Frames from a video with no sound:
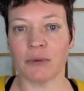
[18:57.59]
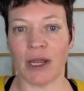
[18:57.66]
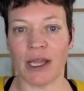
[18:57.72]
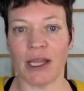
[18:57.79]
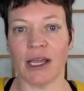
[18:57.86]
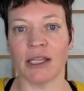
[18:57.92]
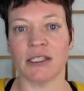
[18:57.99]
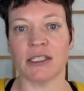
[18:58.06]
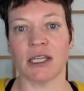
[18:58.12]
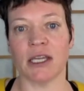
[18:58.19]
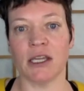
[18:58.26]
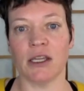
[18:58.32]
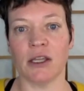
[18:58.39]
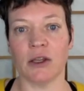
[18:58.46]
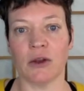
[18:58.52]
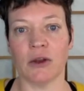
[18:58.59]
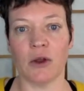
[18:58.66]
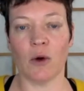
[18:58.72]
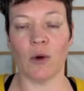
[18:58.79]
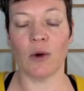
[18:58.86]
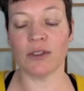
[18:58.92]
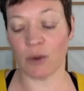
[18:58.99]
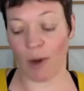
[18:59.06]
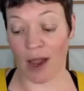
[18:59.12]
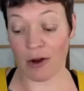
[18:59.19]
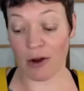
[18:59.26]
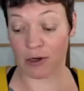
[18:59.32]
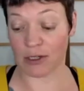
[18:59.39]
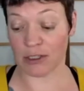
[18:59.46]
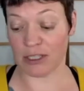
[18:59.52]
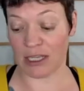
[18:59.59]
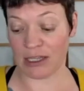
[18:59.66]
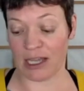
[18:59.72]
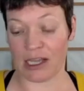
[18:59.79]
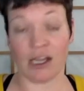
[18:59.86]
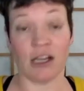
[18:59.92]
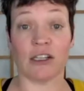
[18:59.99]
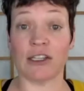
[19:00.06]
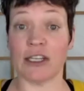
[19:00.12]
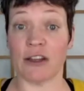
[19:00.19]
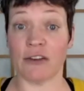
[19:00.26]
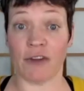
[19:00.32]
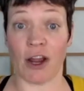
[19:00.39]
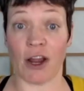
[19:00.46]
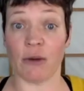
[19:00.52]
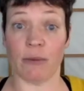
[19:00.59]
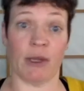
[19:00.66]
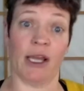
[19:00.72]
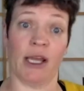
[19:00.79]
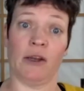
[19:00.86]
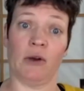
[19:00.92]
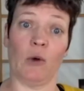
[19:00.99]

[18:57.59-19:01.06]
right it's like you know so i've heard that like a clean environment and